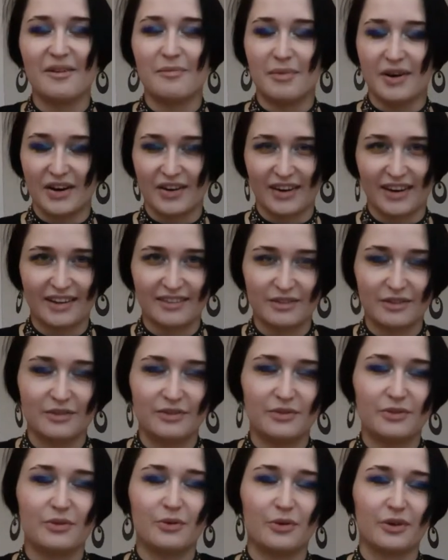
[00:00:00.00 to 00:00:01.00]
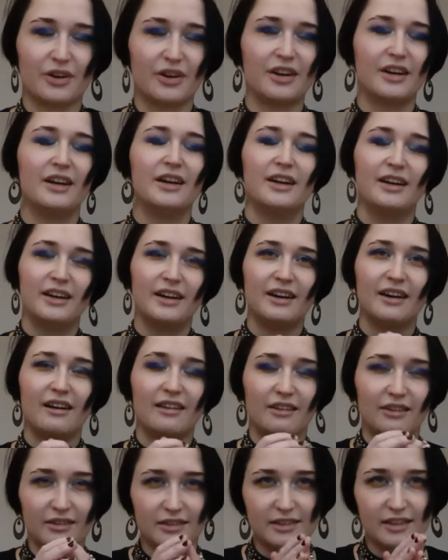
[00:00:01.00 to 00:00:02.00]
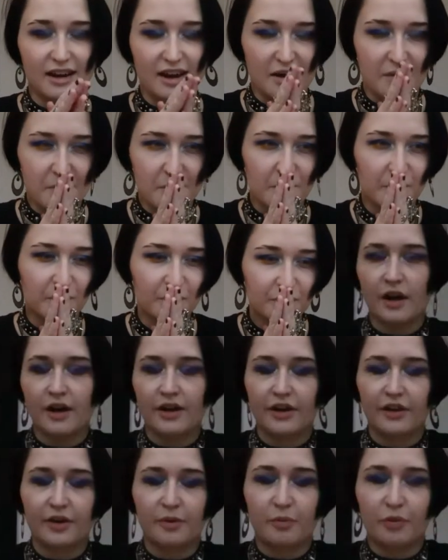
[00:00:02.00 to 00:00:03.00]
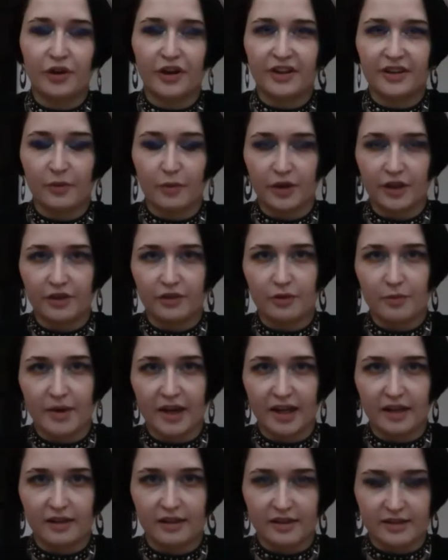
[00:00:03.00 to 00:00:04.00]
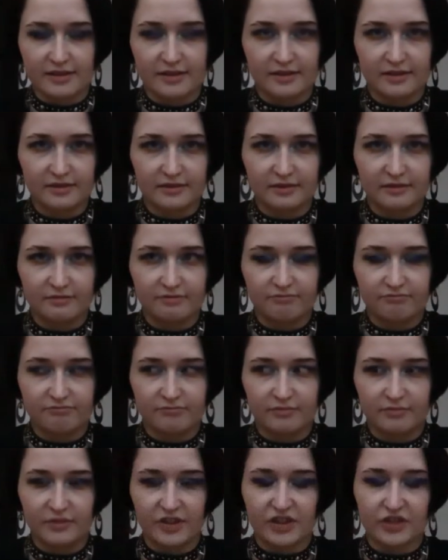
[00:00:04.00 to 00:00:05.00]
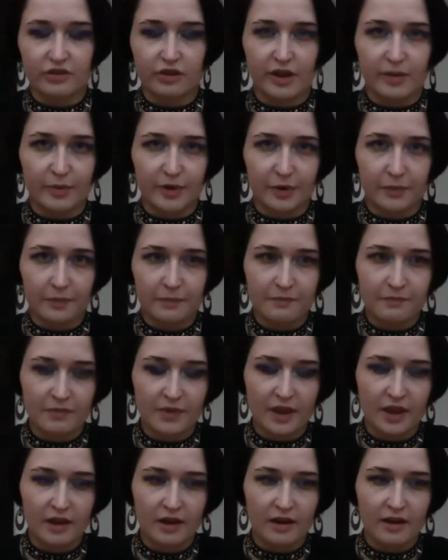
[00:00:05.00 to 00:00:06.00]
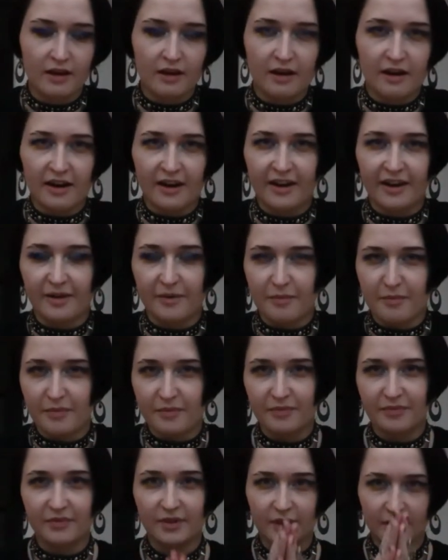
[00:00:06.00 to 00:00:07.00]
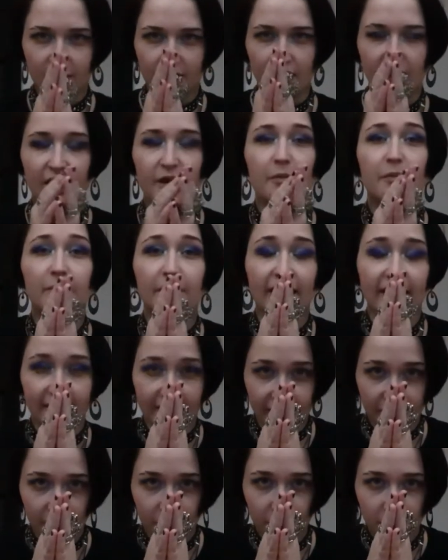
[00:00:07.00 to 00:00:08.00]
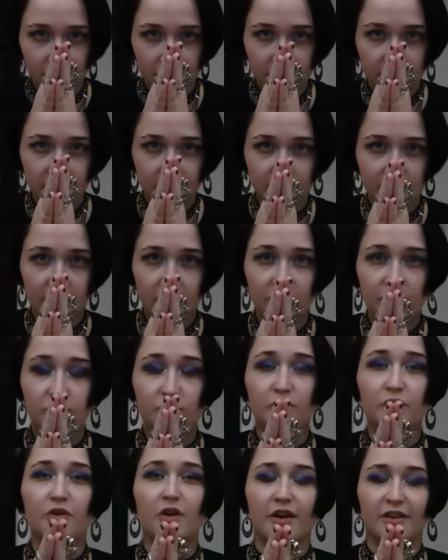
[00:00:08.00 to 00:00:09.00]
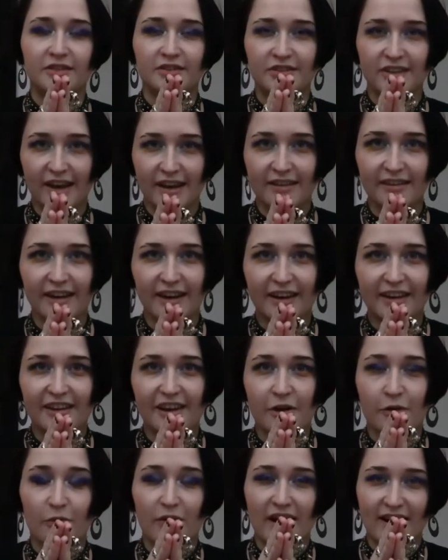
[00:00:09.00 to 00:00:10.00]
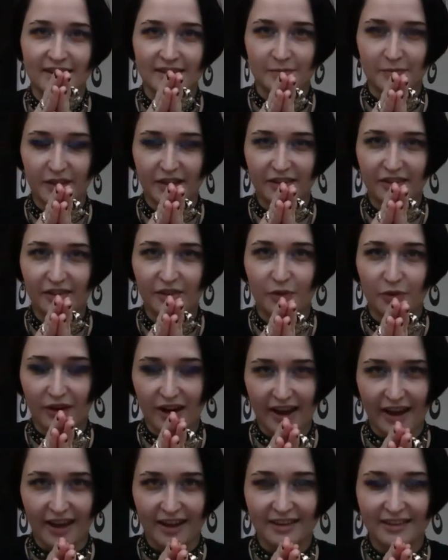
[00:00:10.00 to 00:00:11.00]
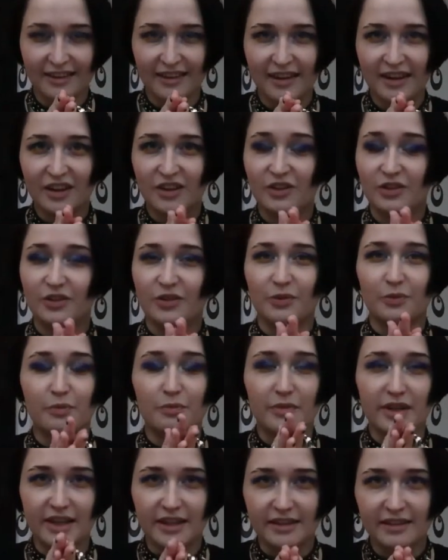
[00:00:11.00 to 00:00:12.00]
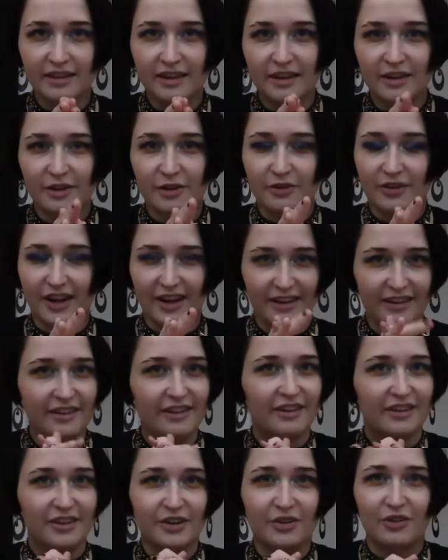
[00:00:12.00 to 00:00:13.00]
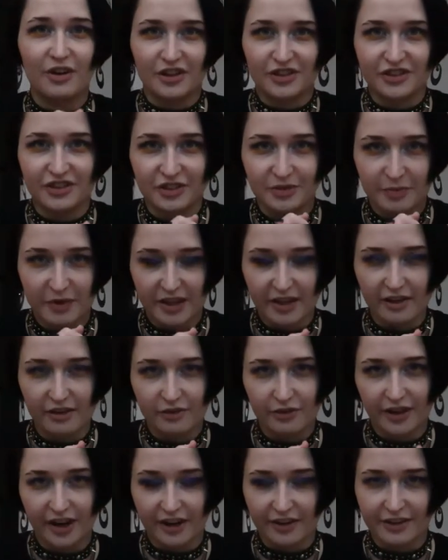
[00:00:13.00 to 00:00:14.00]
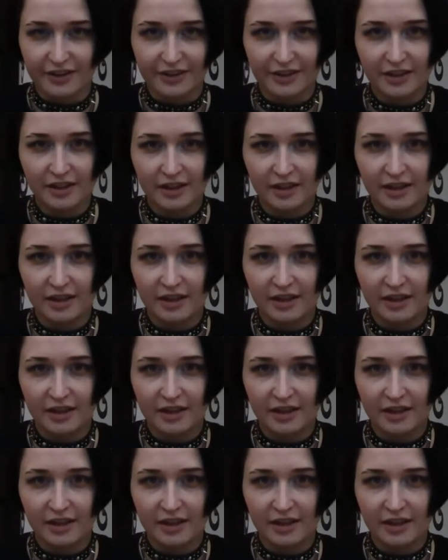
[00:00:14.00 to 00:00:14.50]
about it for a long time. Another point I wanted to make in this disclaimer. I am begging you to not send any harassment or hate to me or any other Russian-speaking creator,